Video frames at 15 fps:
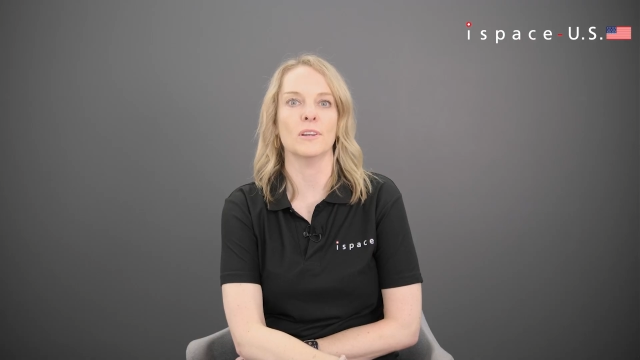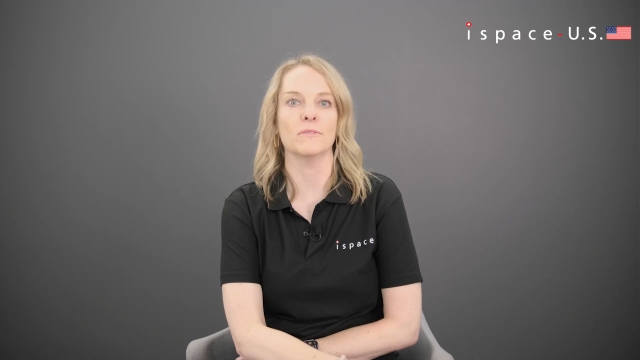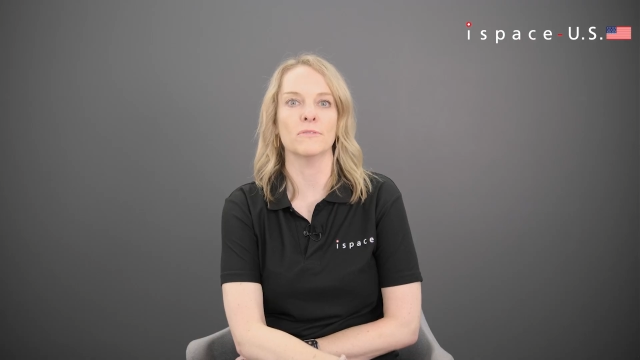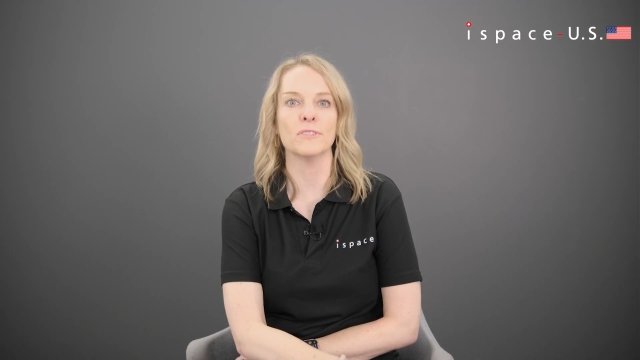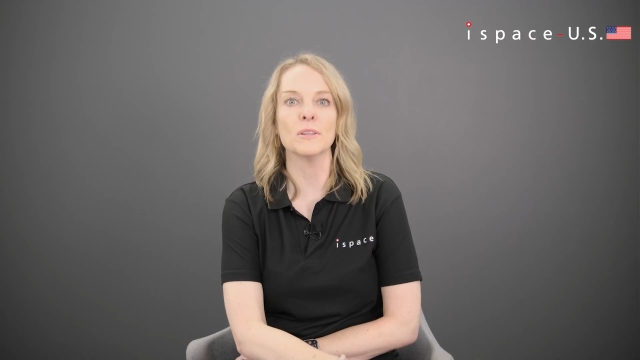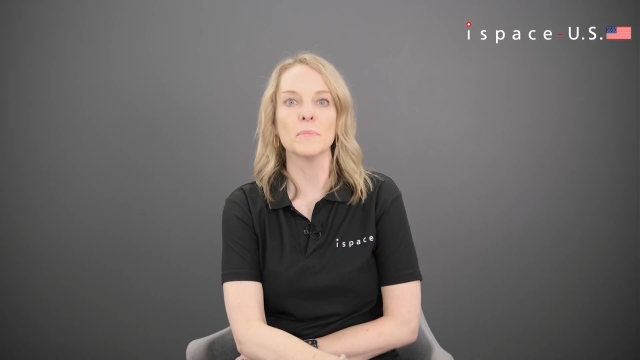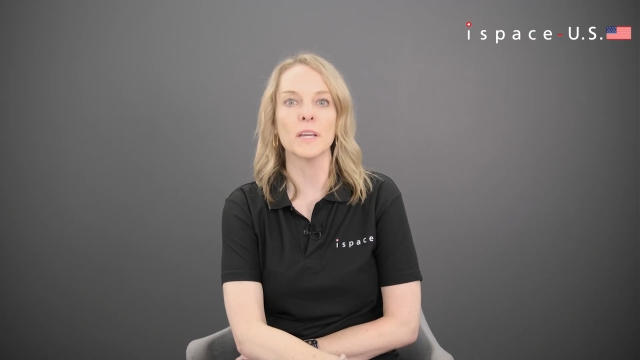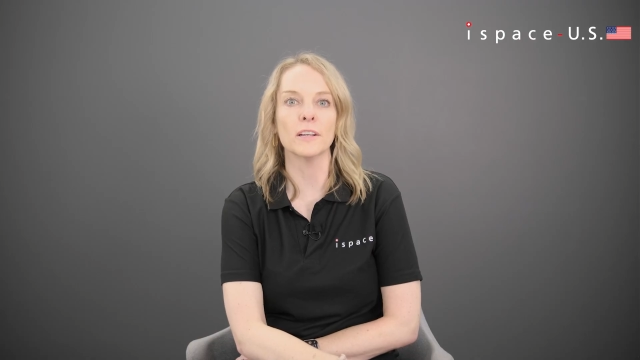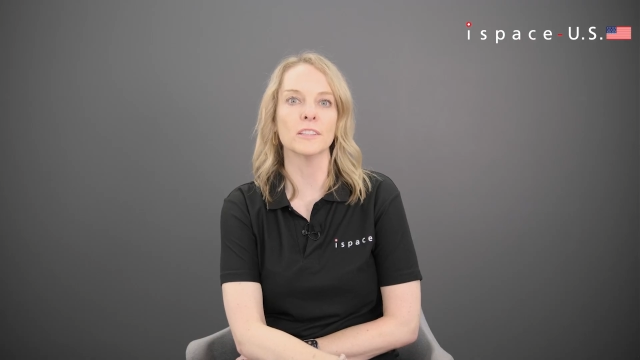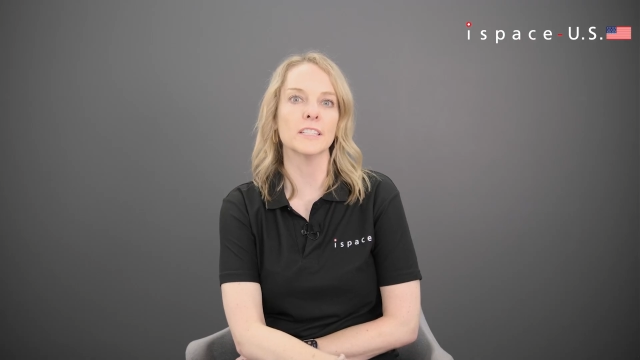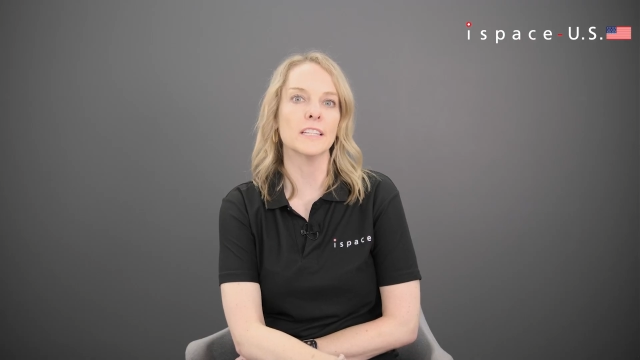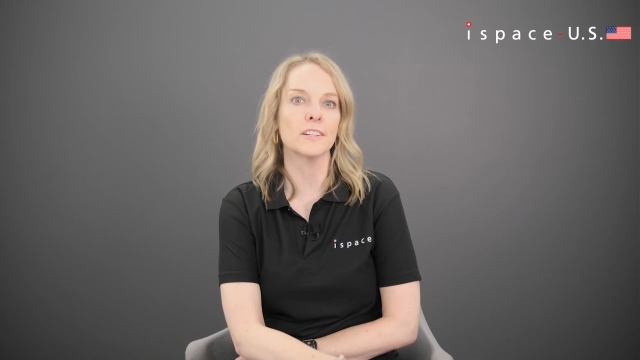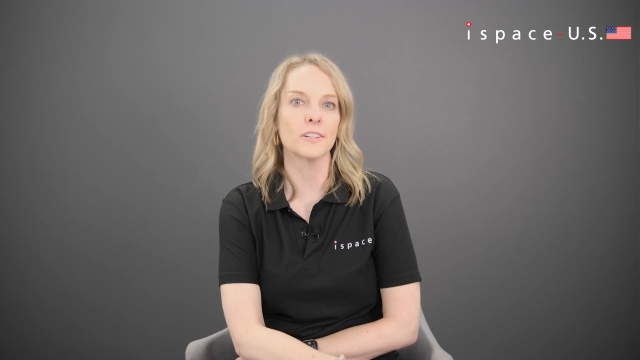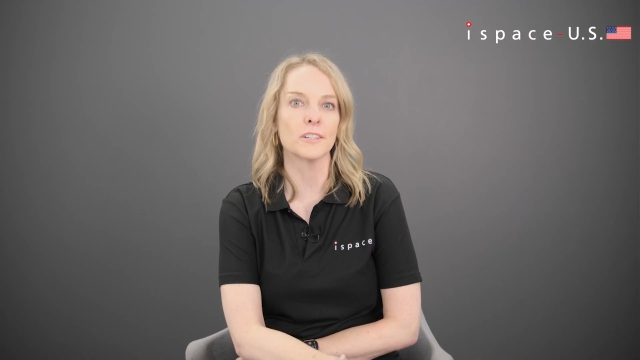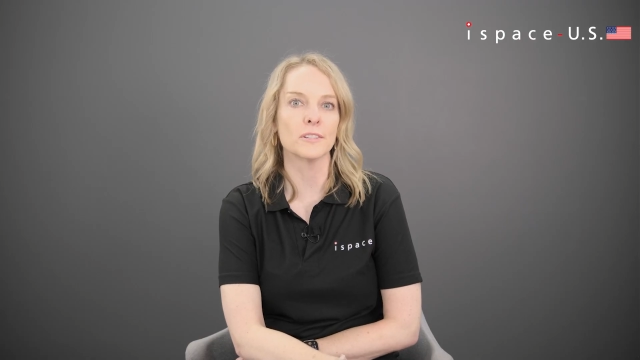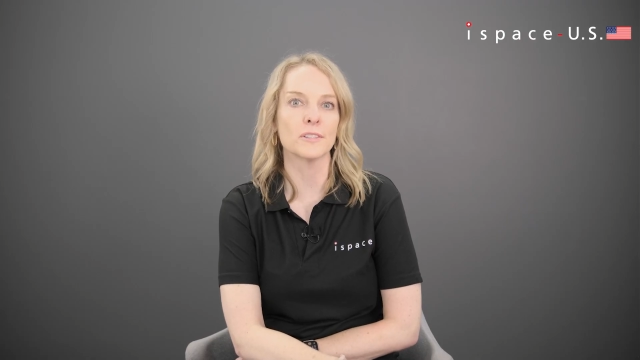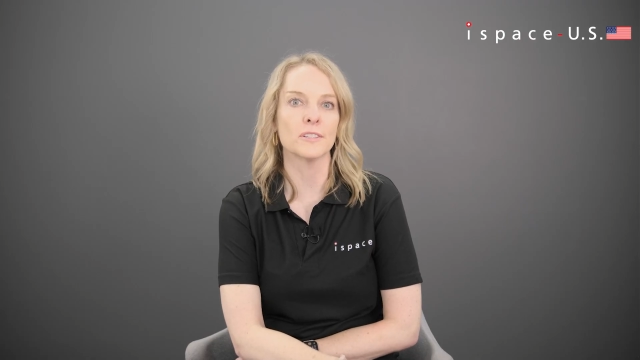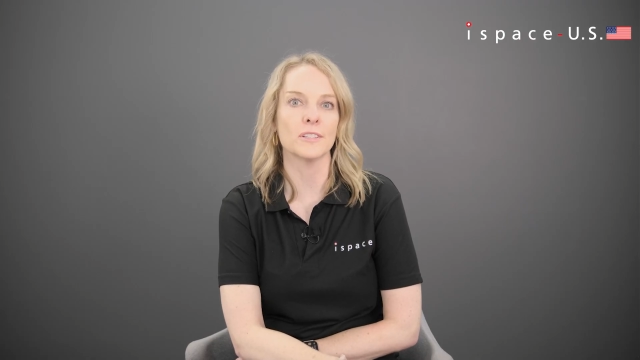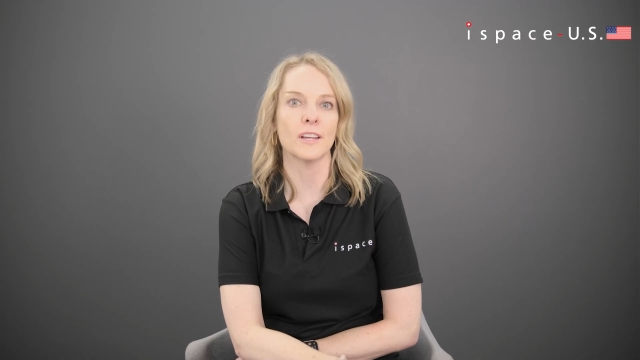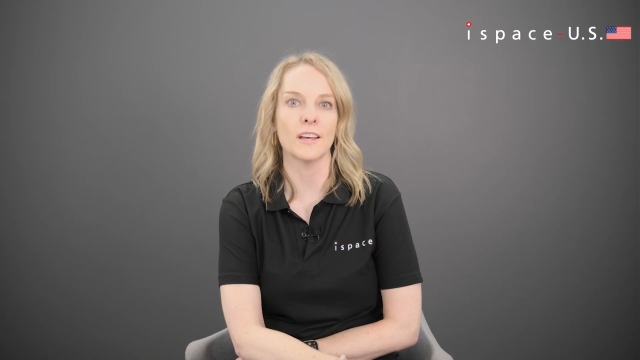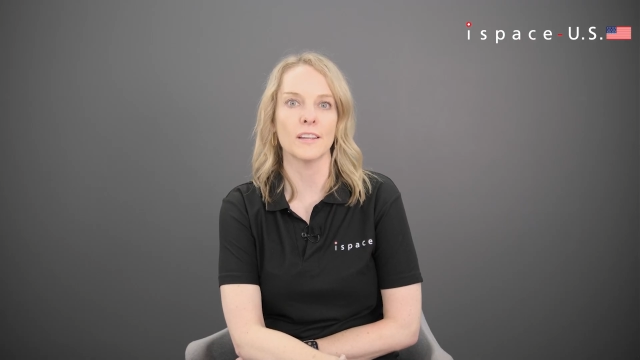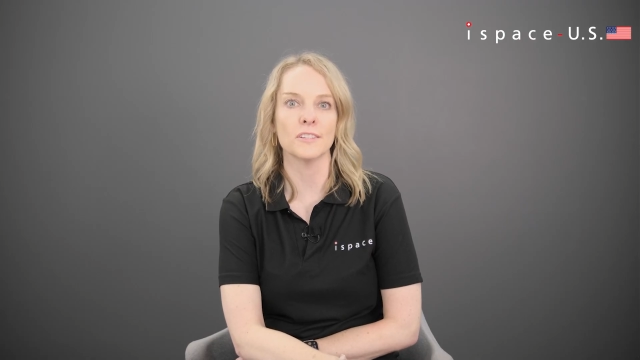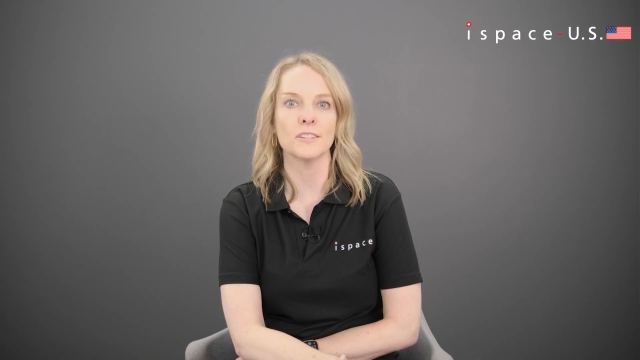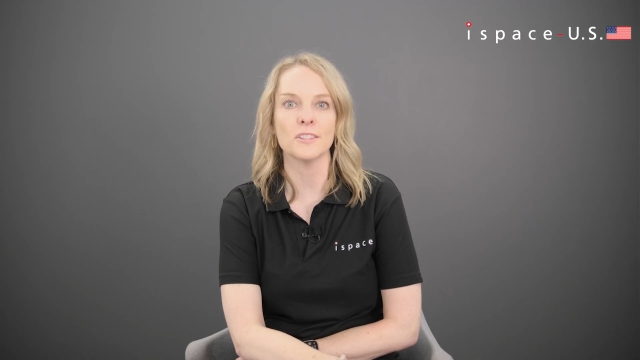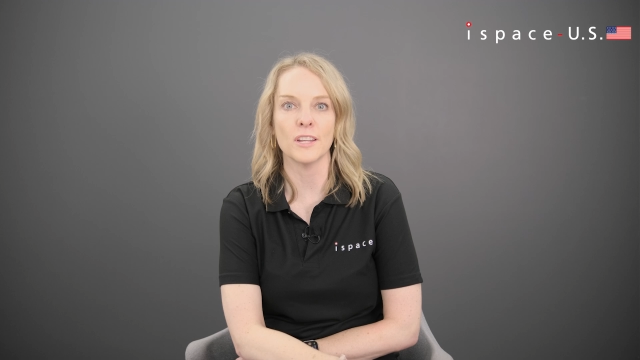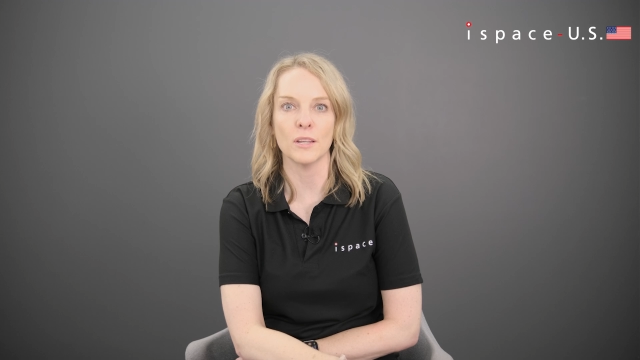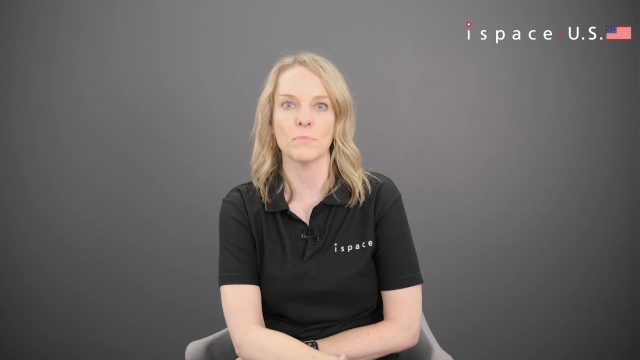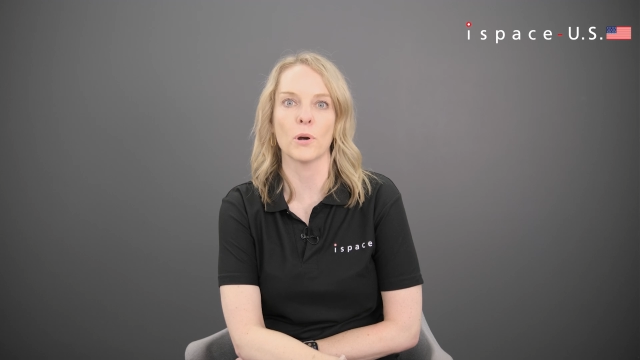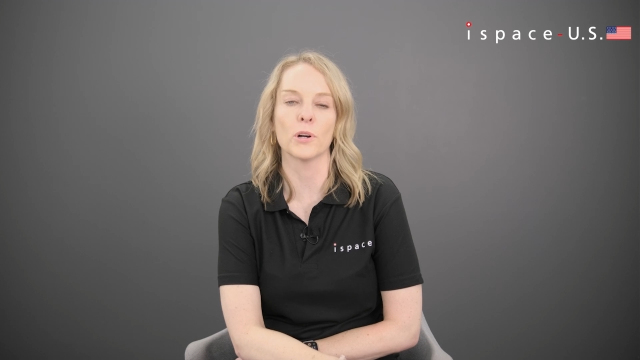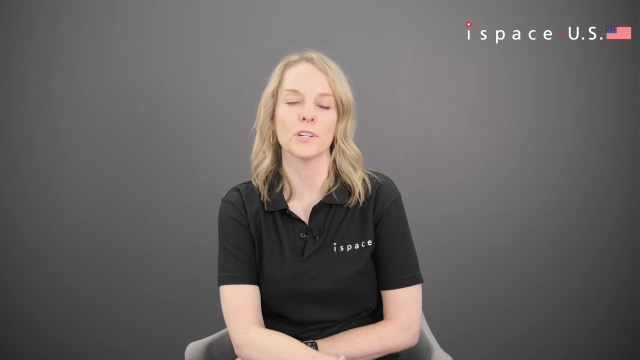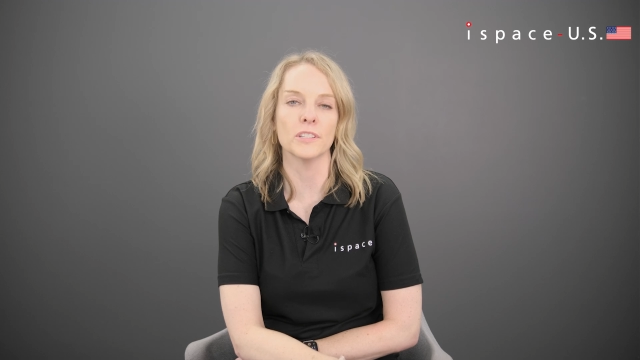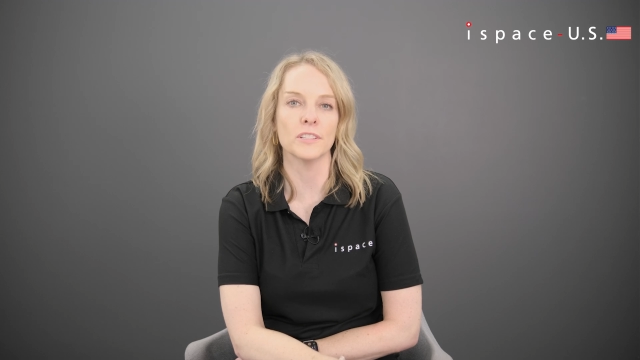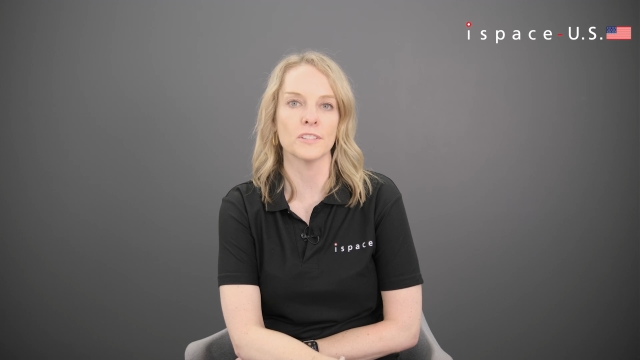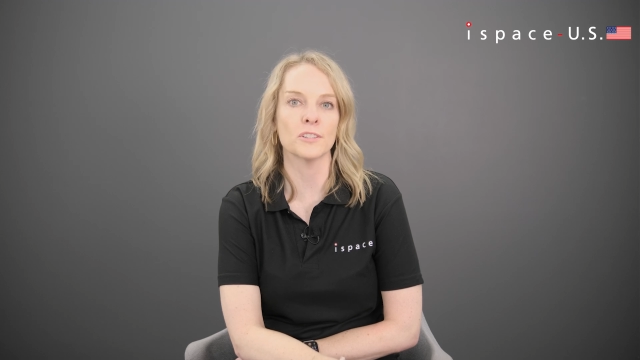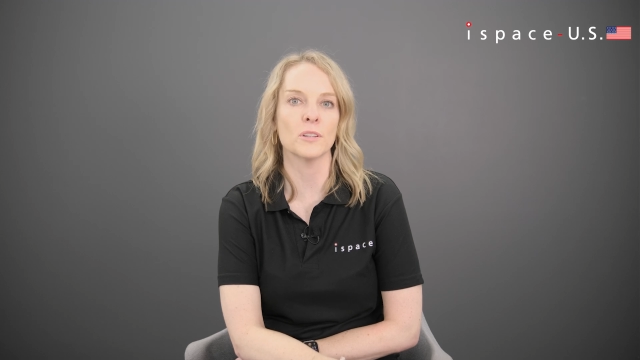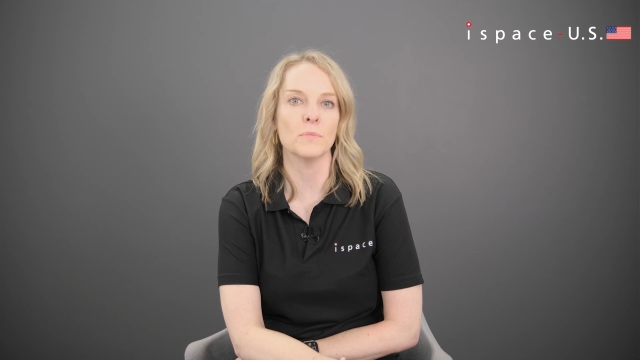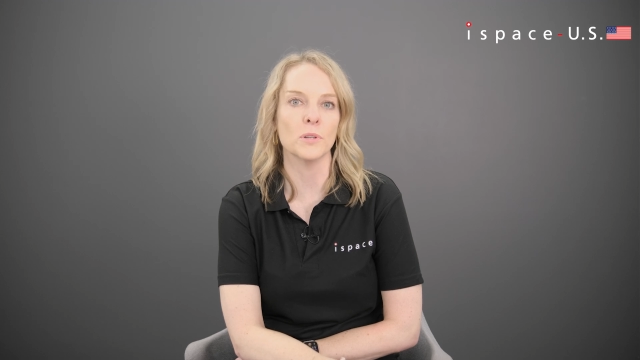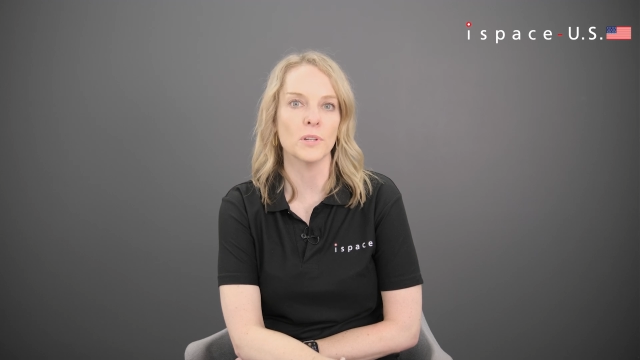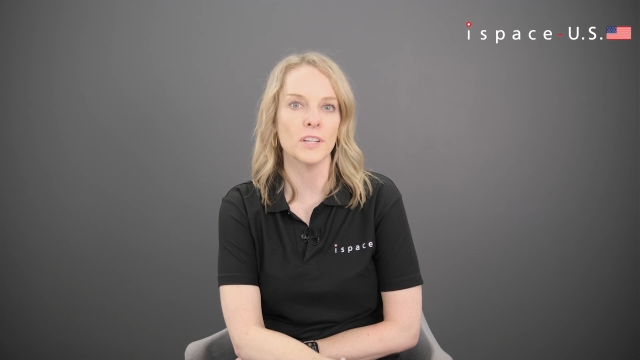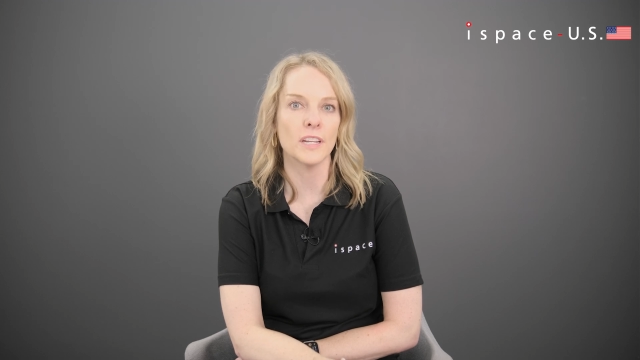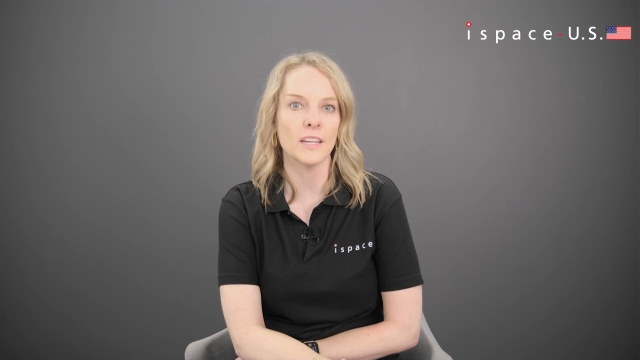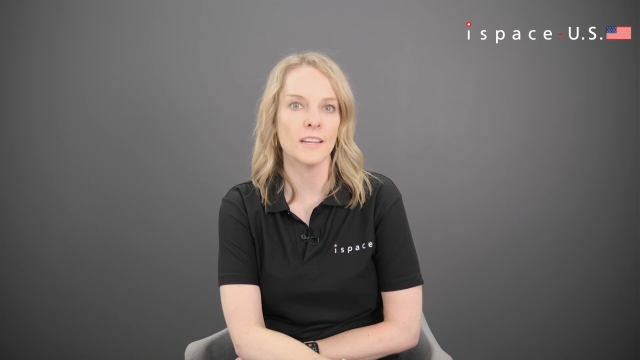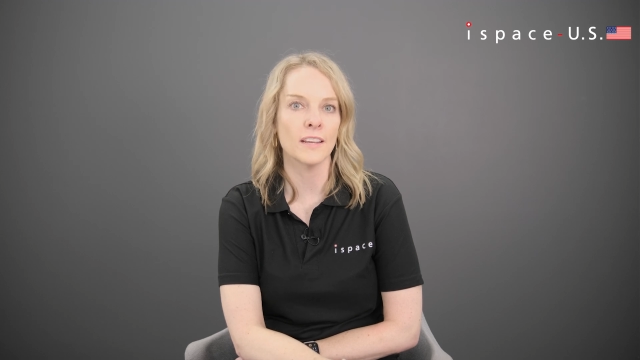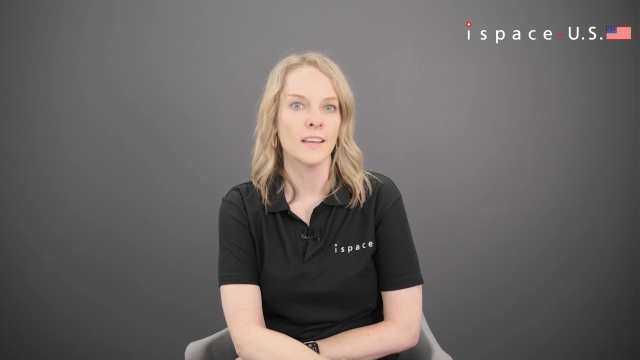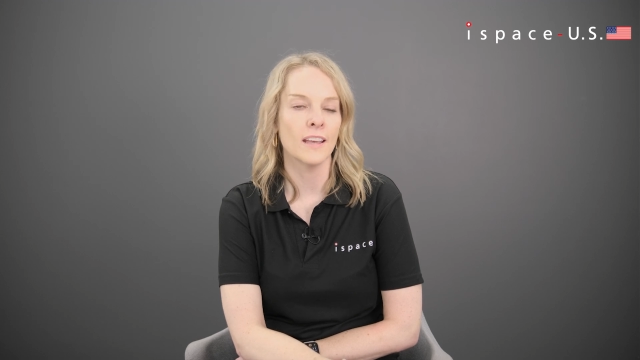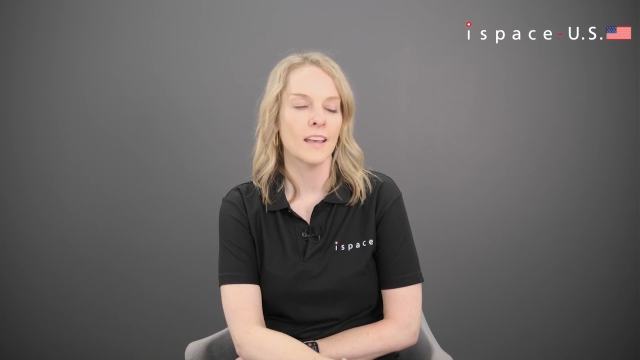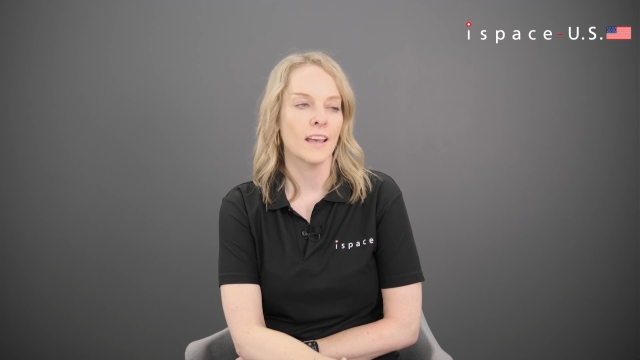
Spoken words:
female leaders to take part in this community.